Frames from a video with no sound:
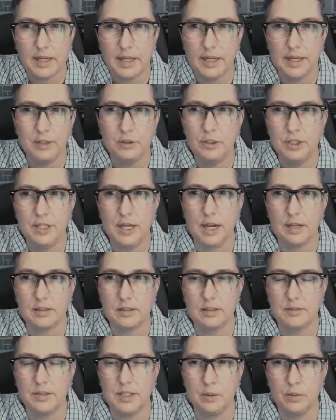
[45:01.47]
energy
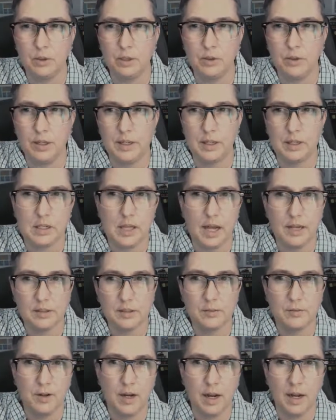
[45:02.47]
activity where you had to
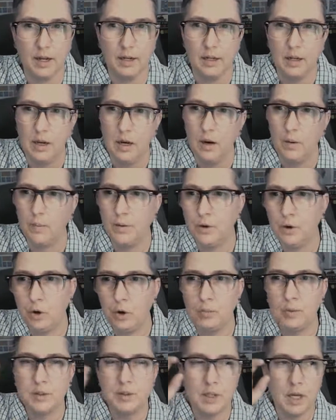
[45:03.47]
classify
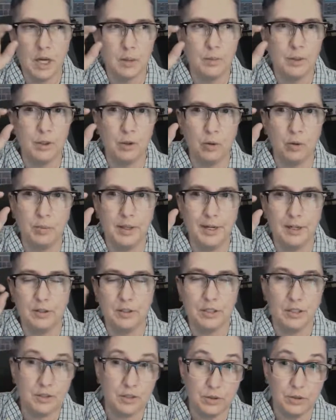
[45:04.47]
renewable and non-renewable
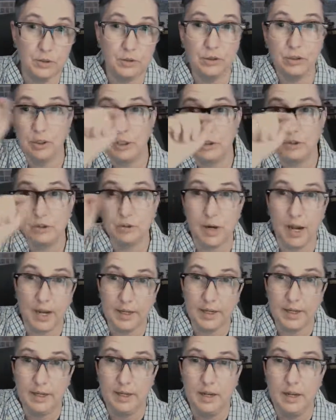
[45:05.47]
energy. So you could
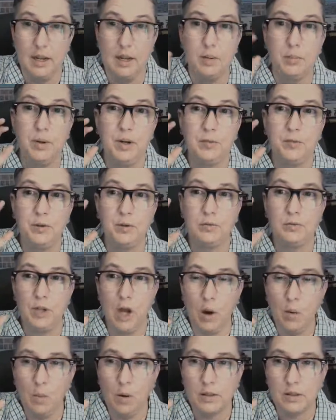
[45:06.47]
drag it, but if you
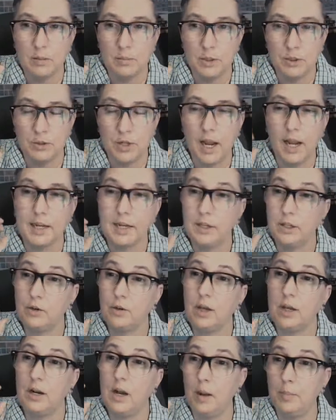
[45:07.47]
don't want them to drag it,
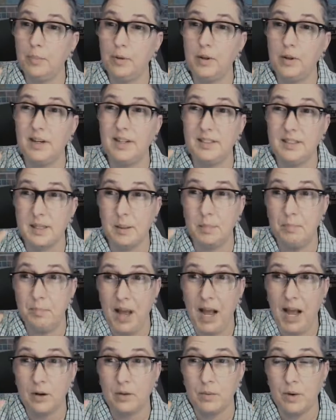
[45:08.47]
you're going to upload it as the
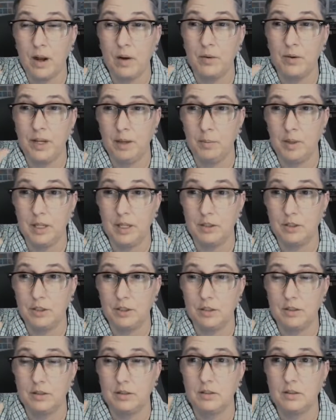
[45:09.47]
background
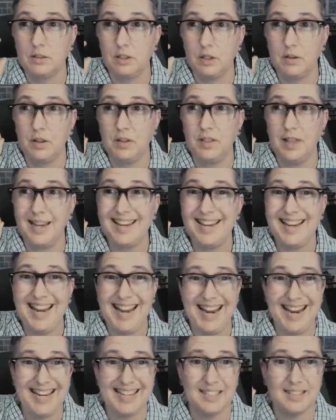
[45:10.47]
image so that they
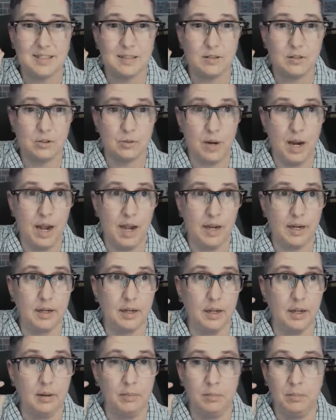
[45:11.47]
can't drag
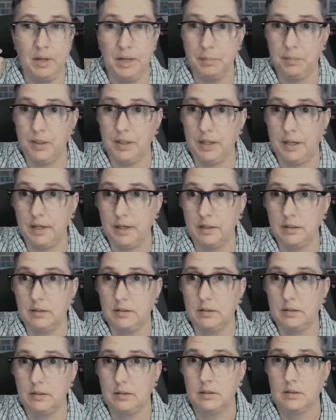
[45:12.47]
and manipulate it.
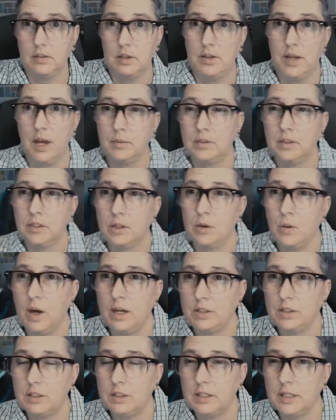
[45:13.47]
So that was the
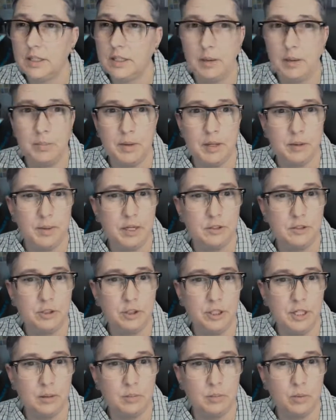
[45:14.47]
question that came in
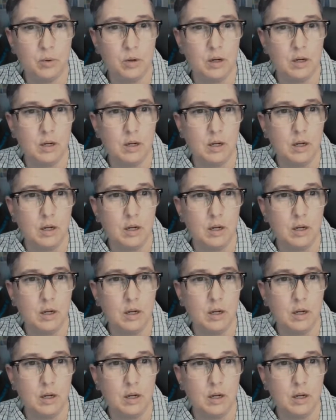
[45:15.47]
about Jamboard.